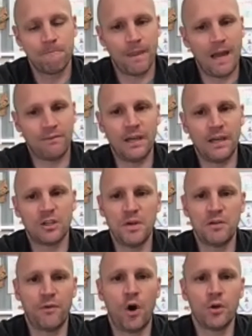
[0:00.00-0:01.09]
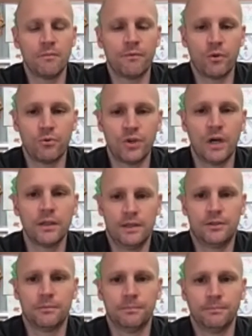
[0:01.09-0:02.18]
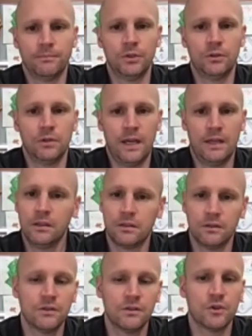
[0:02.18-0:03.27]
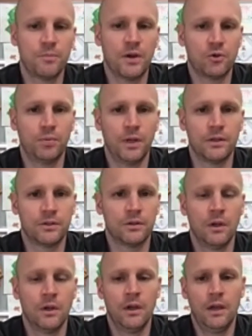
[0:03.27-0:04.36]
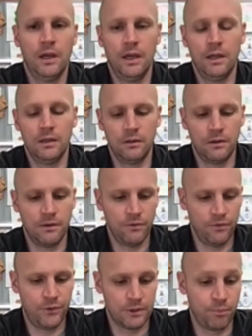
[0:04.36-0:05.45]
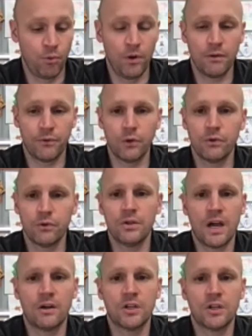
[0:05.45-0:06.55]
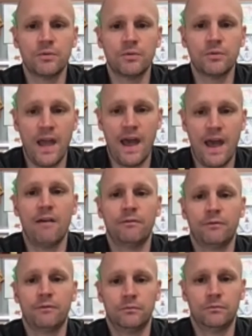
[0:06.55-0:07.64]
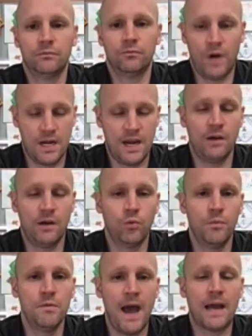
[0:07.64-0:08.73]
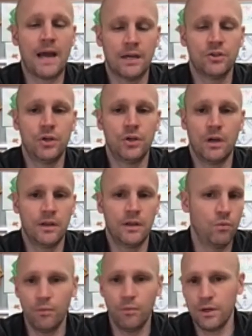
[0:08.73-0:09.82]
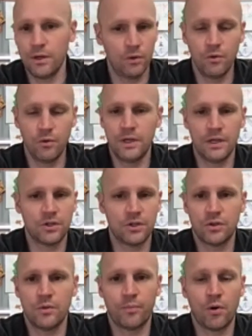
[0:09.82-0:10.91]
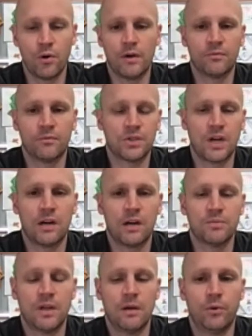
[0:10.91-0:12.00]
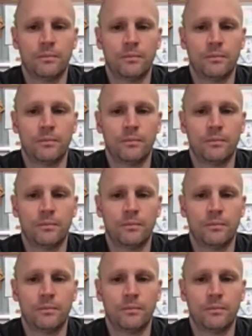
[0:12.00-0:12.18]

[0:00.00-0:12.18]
I think it speaks volume for those young kids. You know, that, hey, listen, this is a special place. And this point, 13 scholarships that we have right now will be back next year, and there will be no new additions to the program from a scholarship standpoint.